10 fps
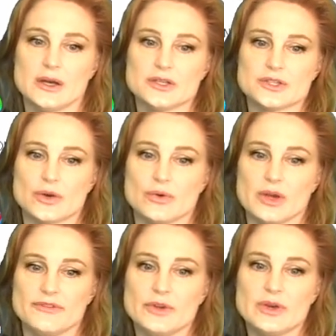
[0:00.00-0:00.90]
So
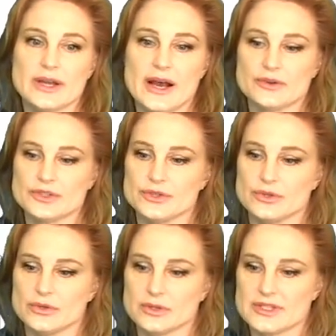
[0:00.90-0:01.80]
if you get out
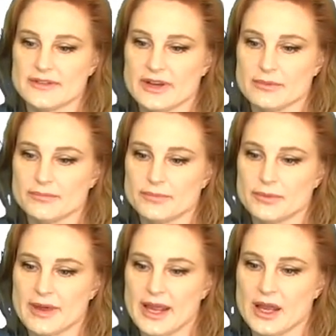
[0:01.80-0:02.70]
to, let's see if I can
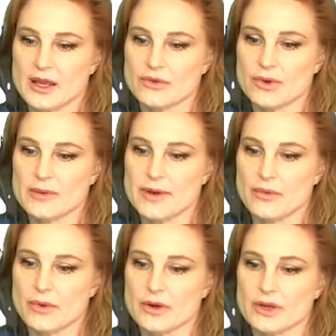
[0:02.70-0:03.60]
put my hand right
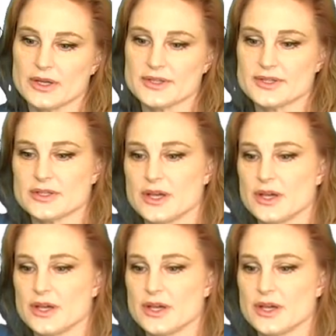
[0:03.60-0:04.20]
about where it is